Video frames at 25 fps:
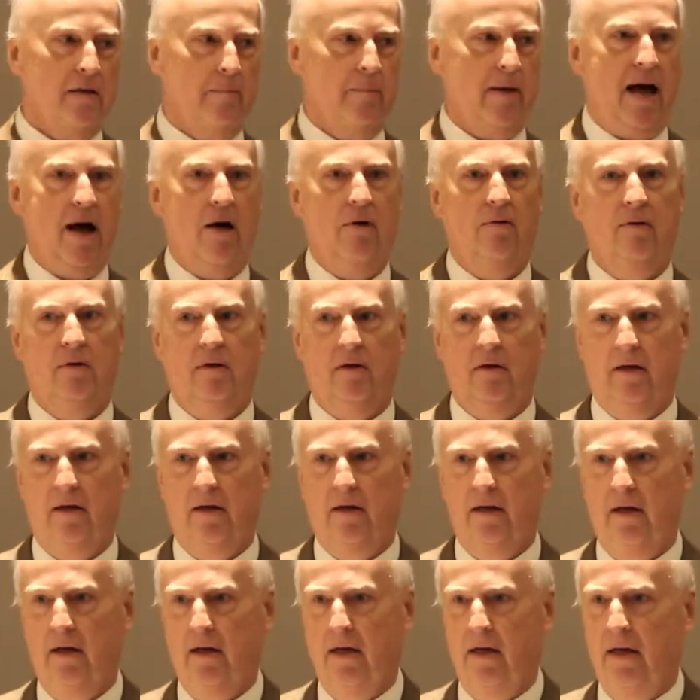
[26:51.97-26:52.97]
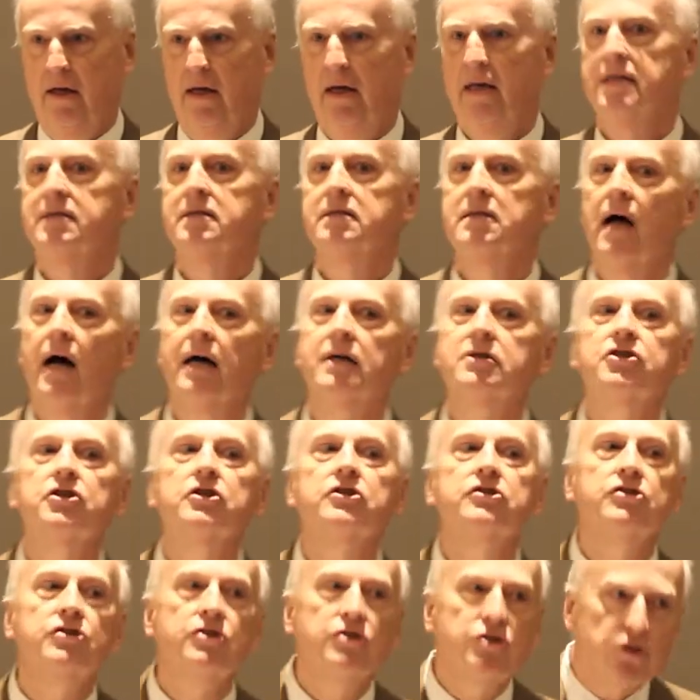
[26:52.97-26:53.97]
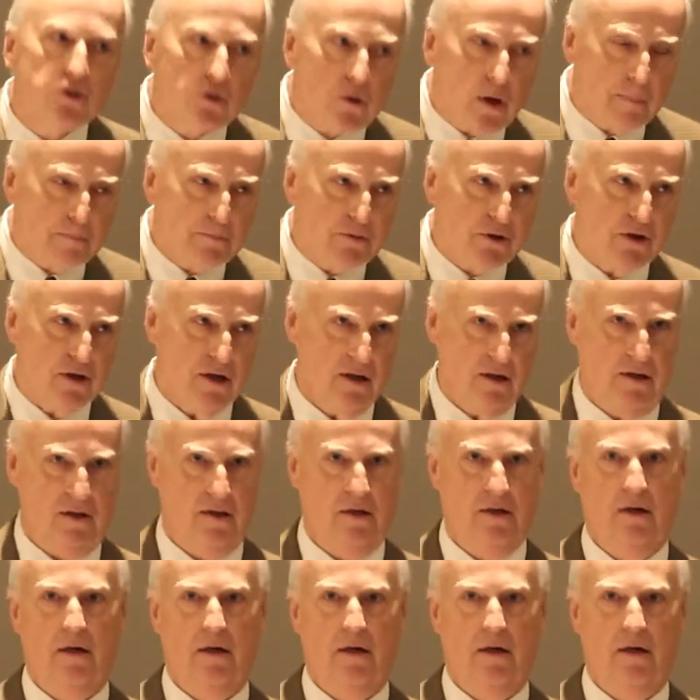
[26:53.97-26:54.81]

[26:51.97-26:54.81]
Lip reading: about is not just description,